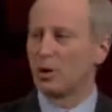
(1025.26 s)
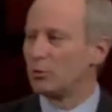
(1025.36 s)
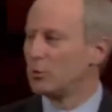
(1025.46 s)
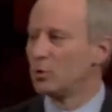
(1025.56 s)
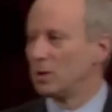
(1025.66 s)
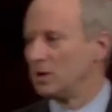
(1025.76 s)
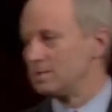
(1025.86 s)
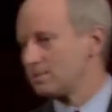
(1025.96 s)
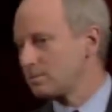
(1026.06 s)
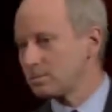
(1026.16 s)
or
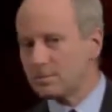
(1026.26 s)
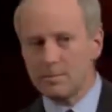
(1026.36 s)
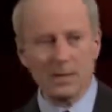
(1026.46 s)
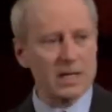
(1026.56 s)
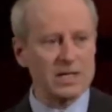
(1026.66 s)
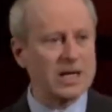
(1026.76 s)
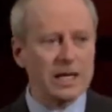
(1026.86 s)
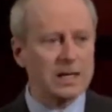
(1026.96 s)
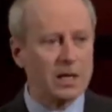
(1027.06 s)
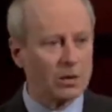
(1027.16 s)
rule is
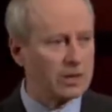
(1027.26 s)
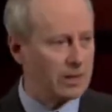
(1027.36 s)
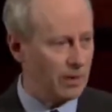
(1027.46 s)
not the only